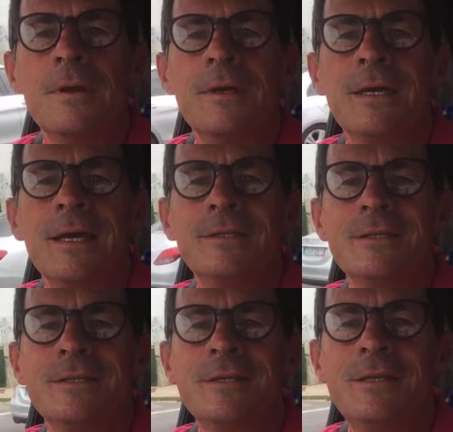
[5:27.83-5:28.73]

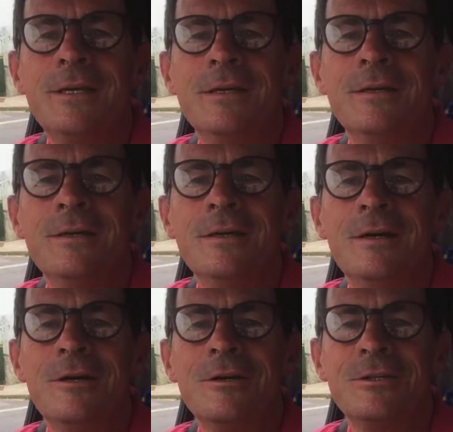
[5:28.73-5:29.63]
Kansas City.
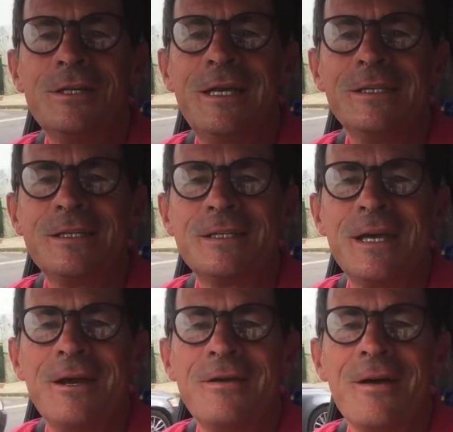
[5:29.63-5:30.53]
Audrey Neelis is
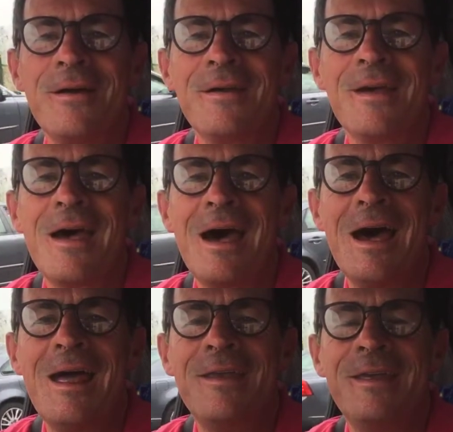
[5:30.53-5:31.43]
there
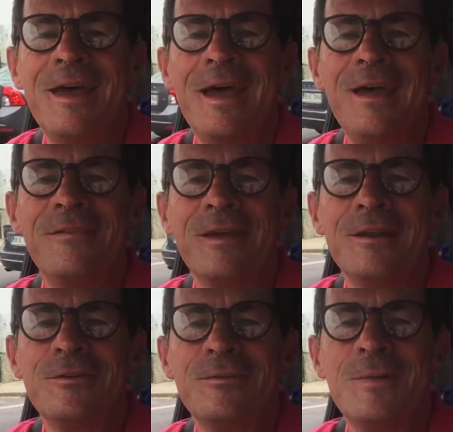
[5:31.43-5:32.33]
and uh, saying
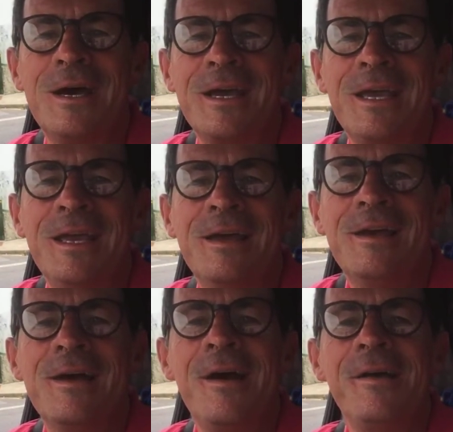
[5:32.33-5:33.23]
hello to Maggie.
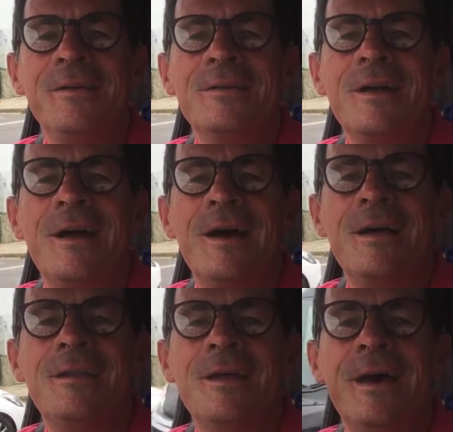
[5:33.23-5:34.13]

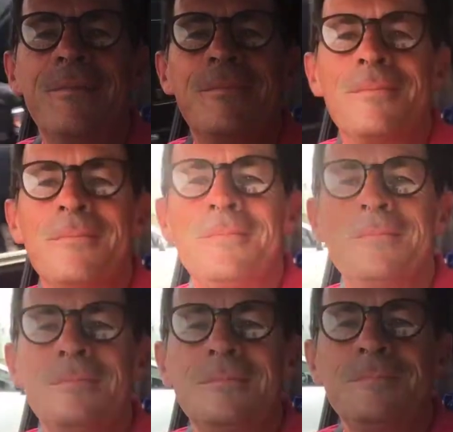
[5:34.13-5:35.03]
And um,
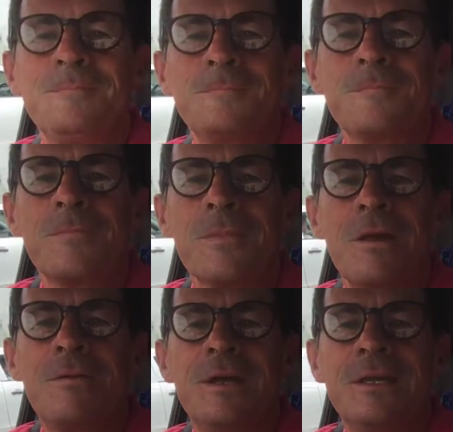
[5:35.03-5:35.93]

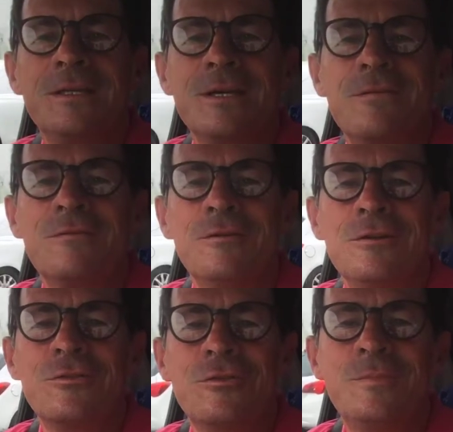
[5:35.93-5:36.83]
that is our full
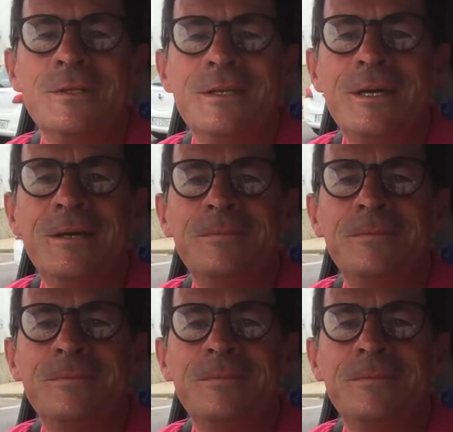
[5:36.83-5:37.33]
group today.